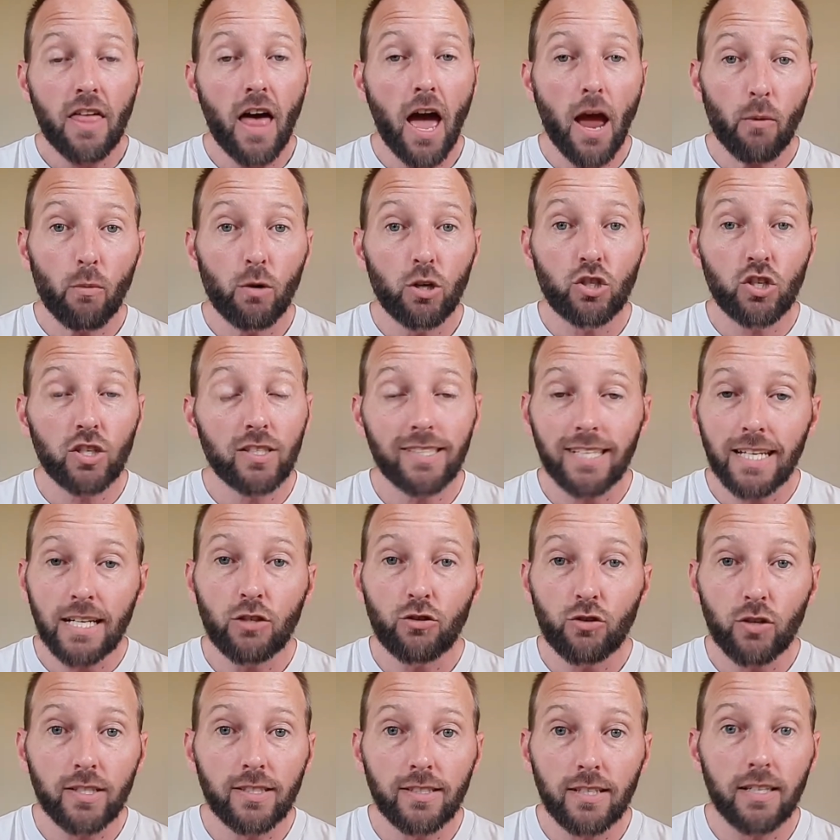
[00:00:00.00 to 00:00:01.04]
They were just
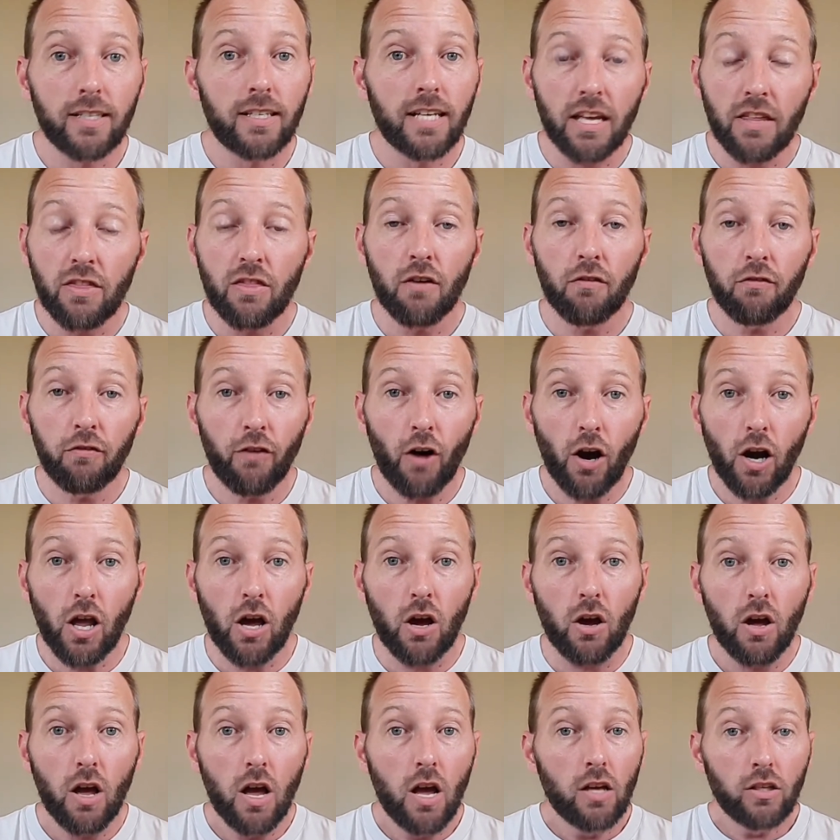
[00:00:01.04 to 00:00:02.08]
interested in the
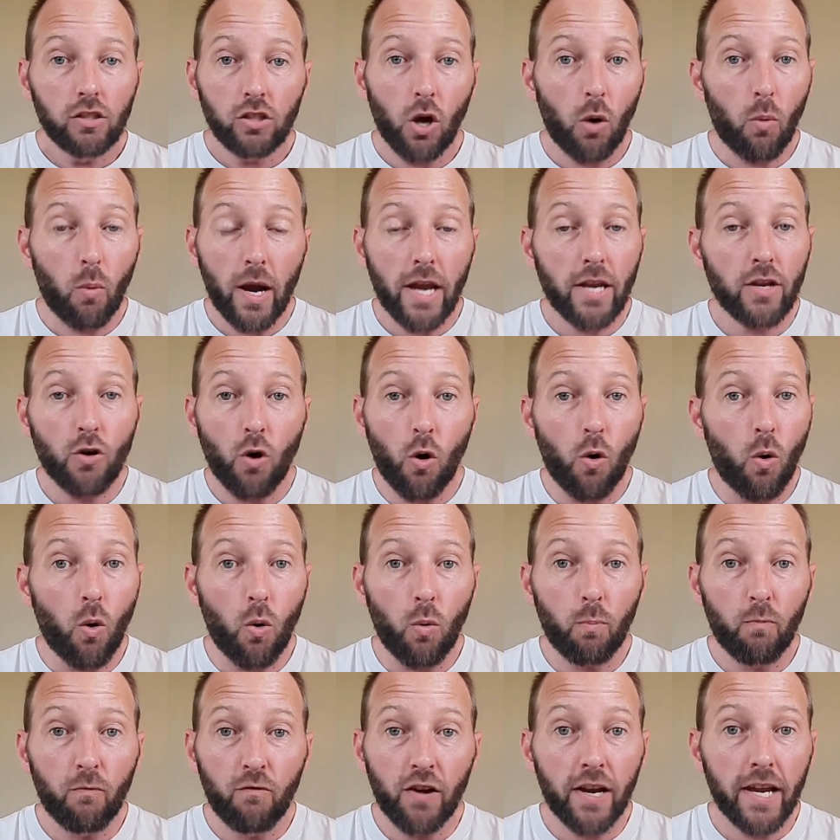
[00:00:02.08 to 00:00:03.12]
follow. So when
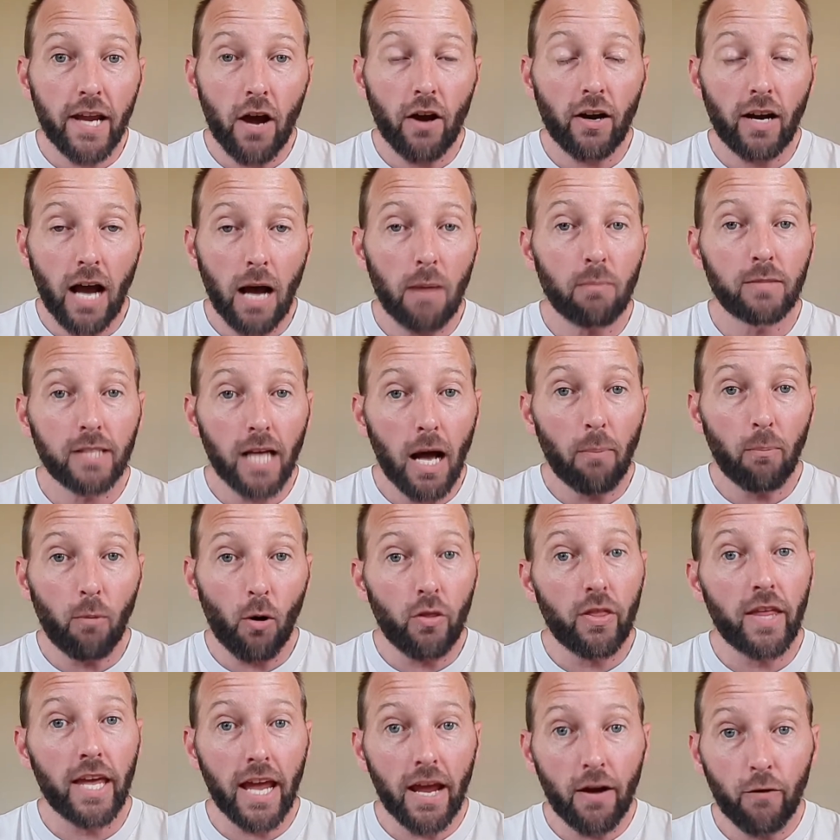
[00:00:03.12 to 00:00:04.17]
your video comes up
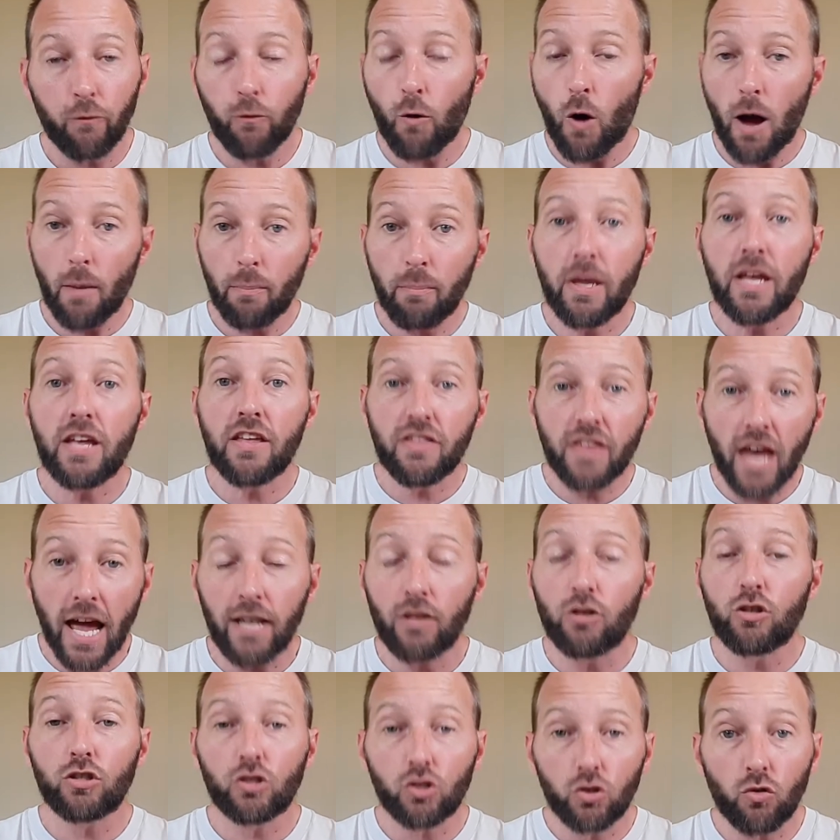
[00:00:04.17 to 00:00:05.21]
on the FYP,
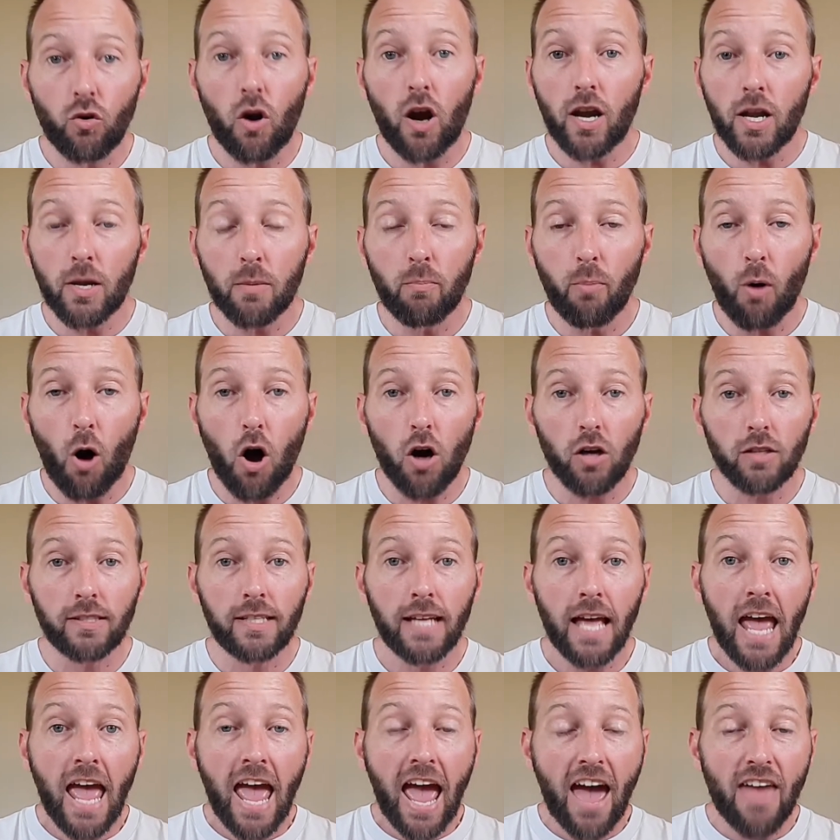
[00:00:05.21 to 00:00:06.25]
they're just scrolling past
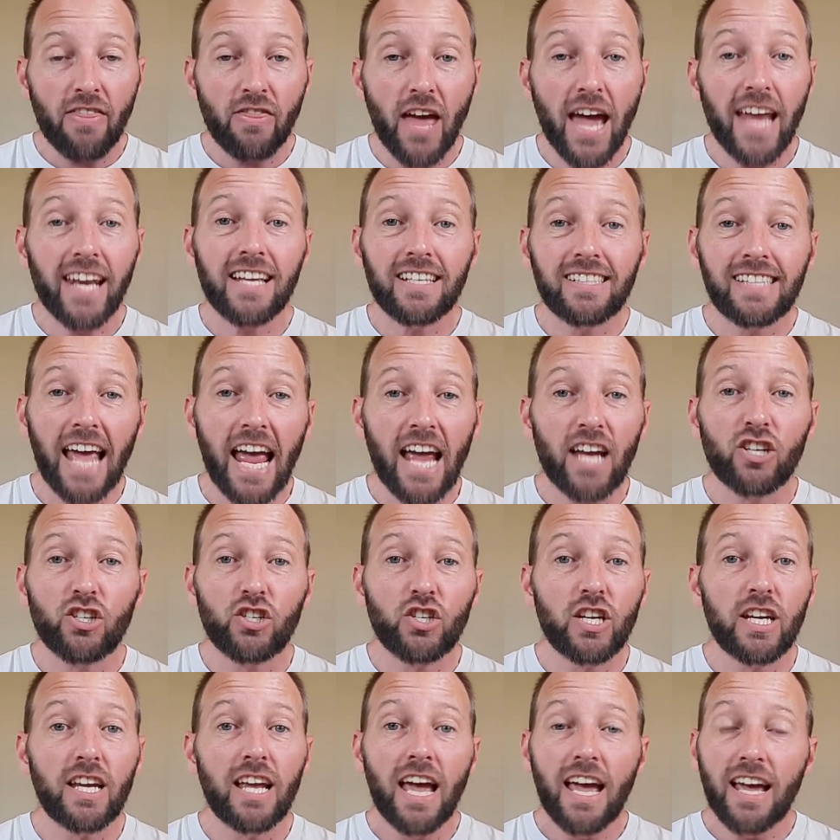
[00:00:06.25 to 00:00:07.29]
and that is
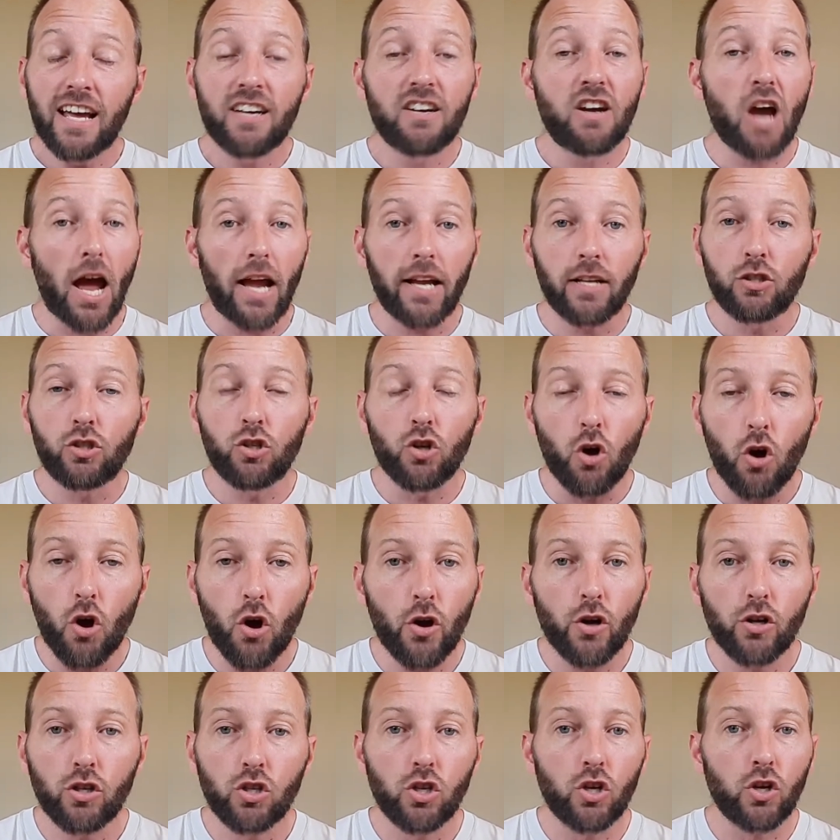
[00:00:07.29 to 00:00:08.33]
actually going to
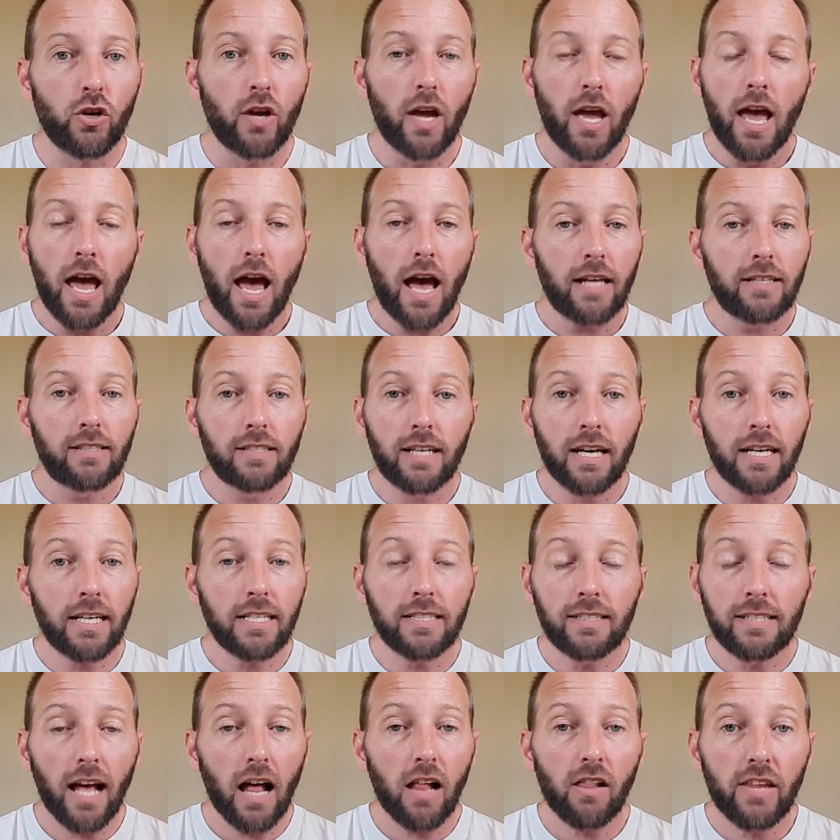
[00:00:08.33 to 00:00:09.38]
hurt you. It's going
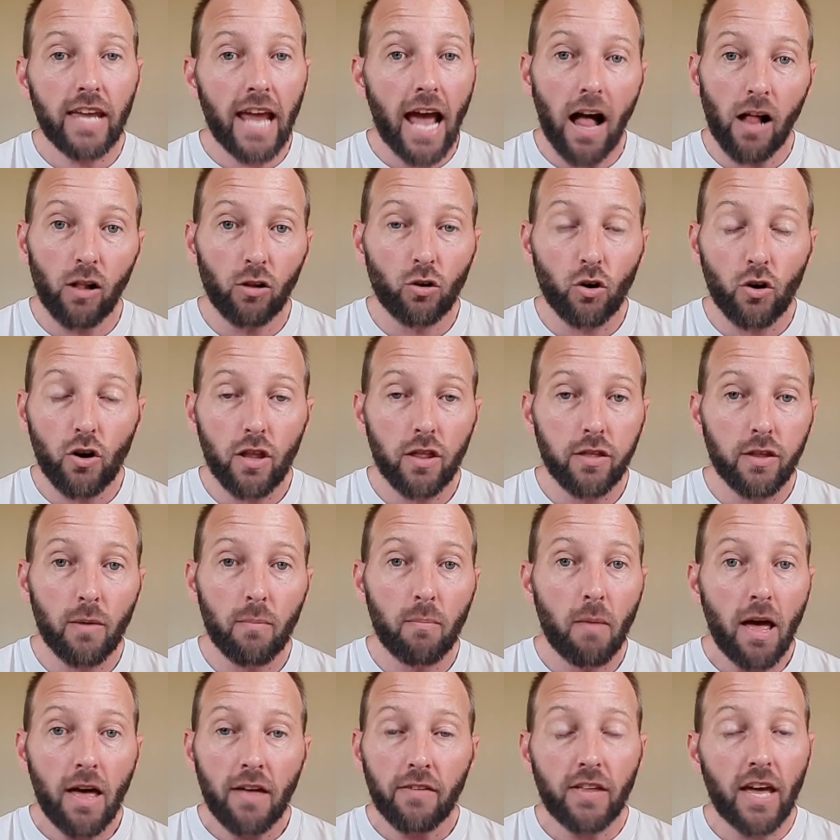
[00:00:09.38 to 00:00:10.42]
to tell the
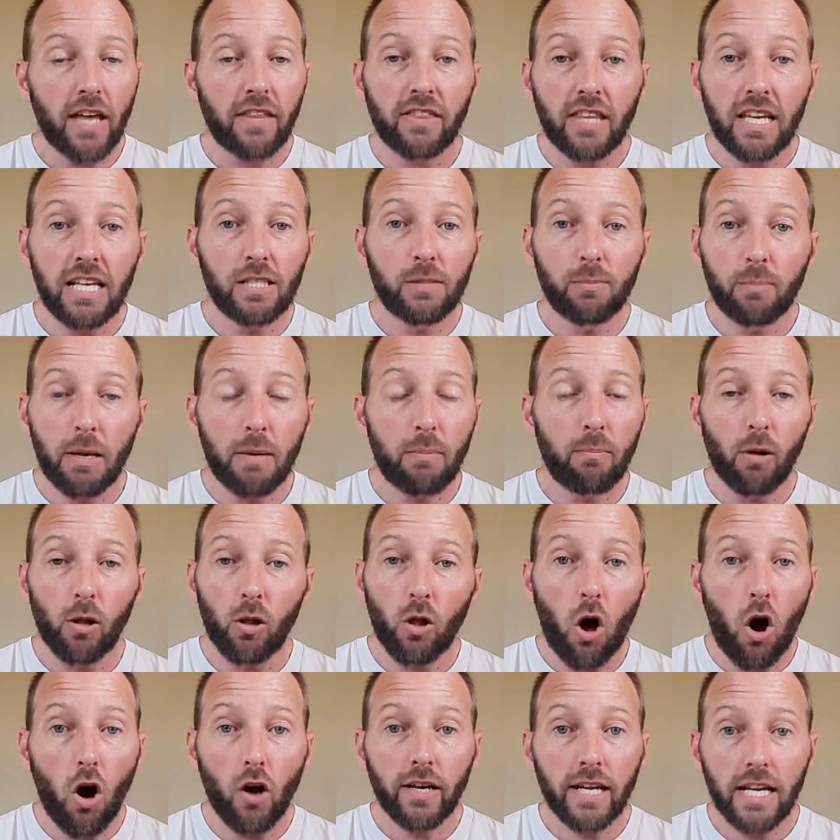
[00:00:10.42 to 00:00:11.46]
algorithm that these
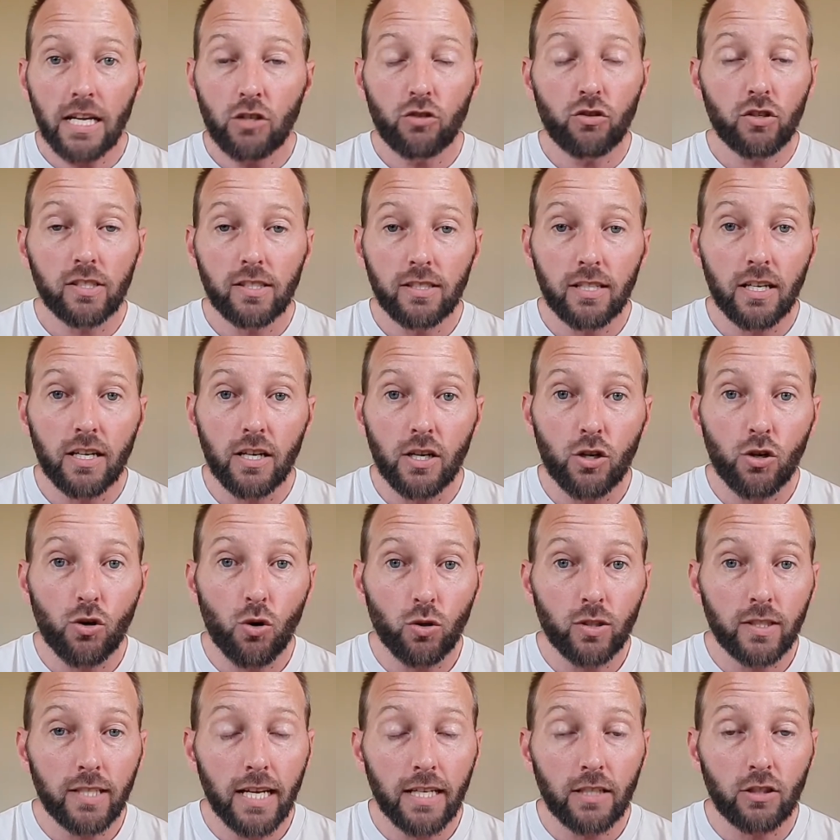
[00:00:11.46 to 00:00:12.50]
people aren't interested in
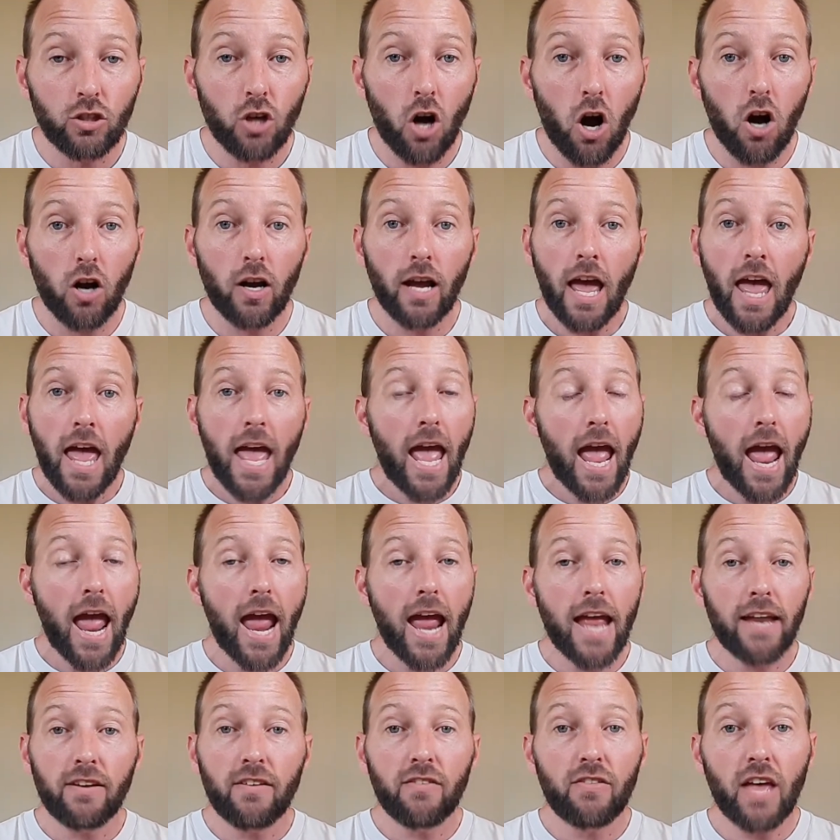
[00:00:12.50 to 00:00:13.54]
your TikTok
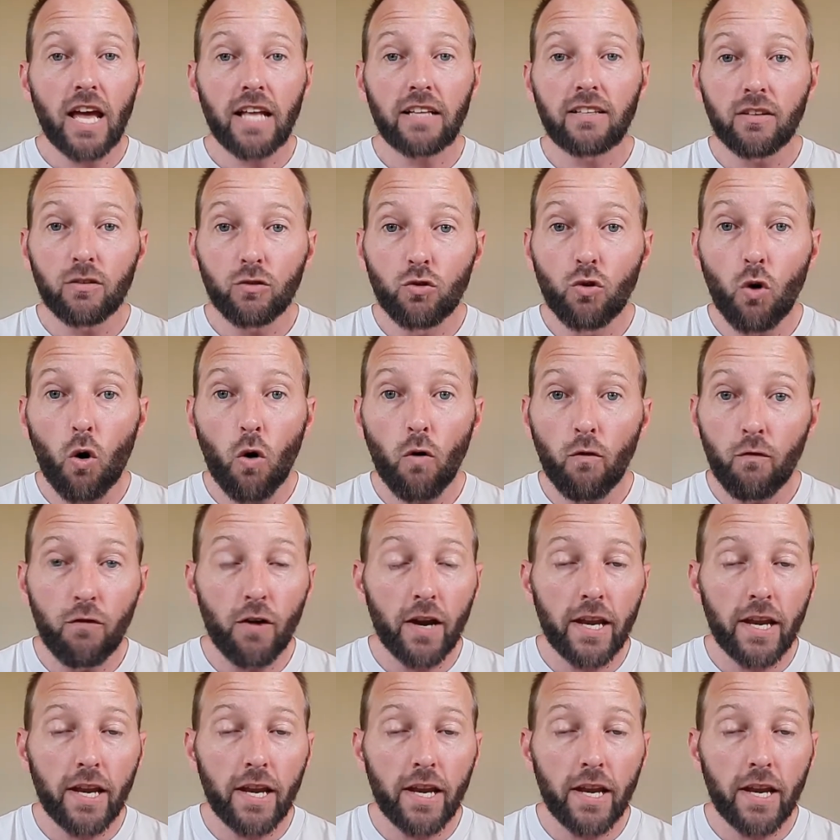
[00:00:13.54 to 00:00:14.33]
and that your